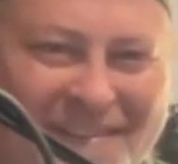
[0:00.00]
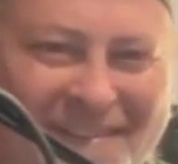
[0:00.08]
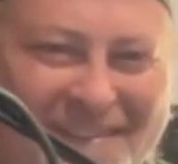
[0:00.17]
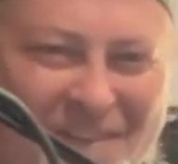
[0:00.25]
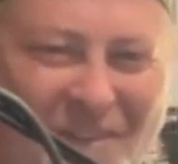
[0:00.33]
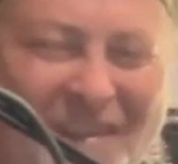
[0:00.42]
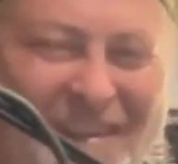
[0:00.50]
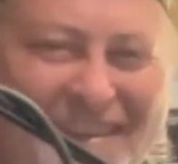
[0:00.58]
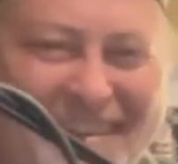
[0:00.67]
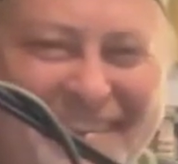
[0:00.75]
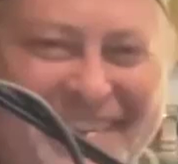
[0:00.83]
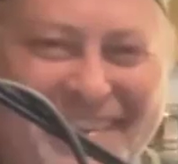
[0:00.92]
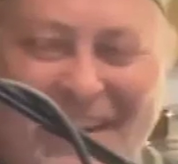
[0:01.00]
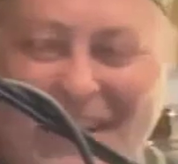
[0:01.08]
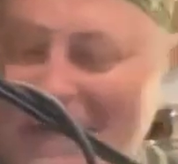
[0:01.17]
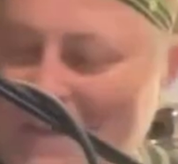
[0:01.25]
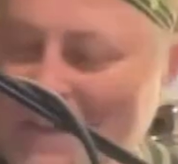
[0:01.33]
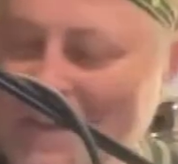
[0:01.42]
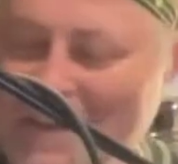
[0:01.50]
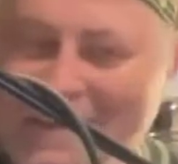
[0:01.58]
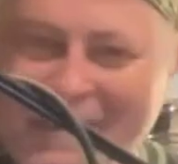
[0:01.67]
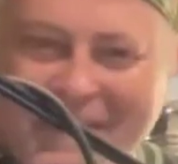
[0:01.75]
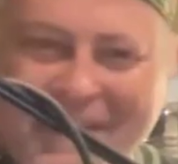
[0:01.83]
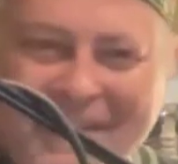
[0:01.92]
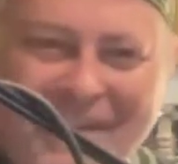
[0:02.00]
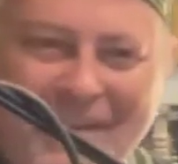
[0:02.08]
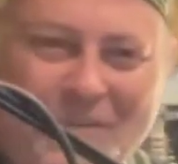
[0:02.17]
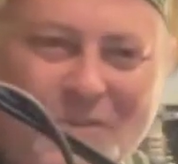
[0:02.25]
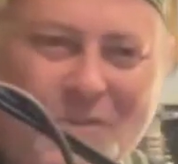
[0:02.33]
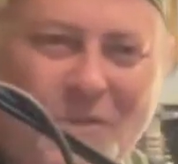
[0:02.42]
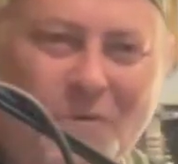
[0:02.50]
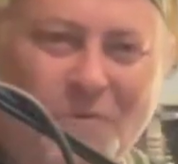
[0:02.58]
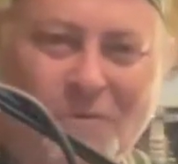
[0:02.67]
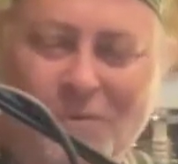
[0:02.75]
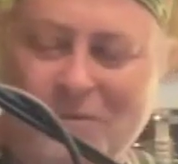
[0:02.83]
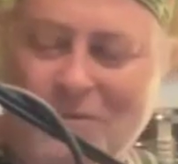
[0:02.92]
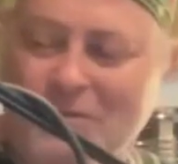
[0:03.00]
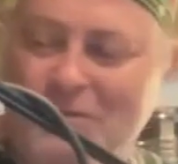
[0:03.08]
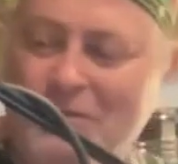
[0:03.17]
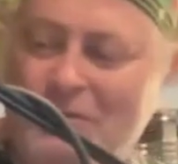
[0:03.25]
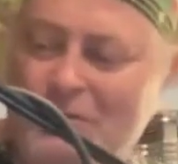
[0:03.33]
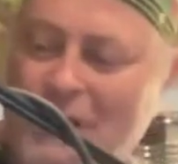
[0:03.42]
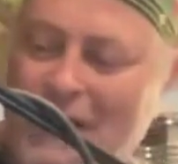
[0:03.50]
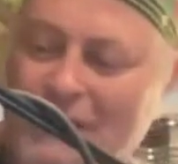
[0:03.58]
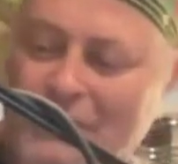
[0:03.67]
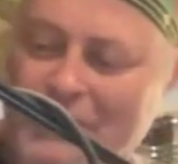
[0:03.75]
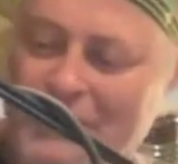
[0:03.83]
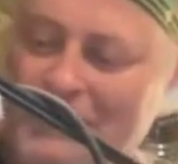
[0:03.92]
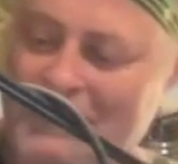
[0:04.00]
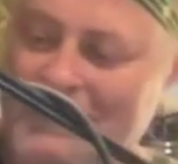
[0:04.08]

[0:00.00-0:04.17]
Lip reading: So, and then I also traveling,